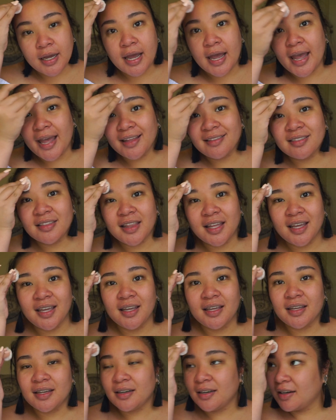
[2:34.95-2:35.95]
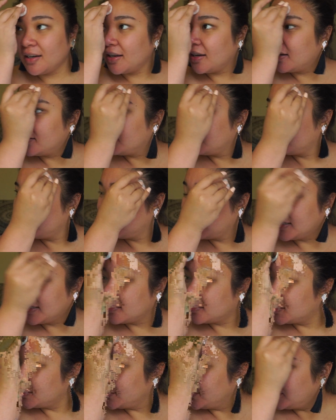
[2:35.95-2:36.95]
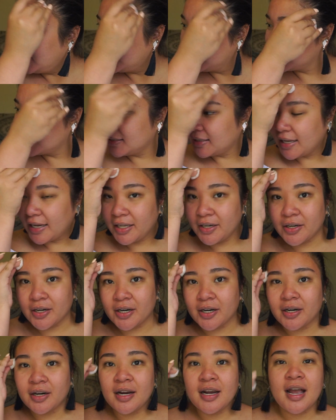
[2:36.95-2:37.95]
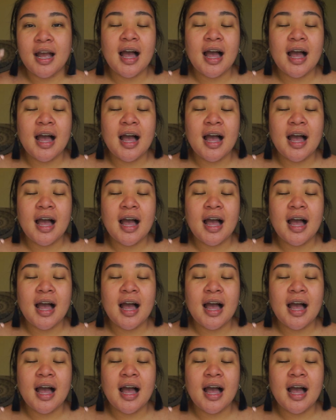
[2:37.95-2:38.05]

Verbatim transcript: And then, uh, like two days later,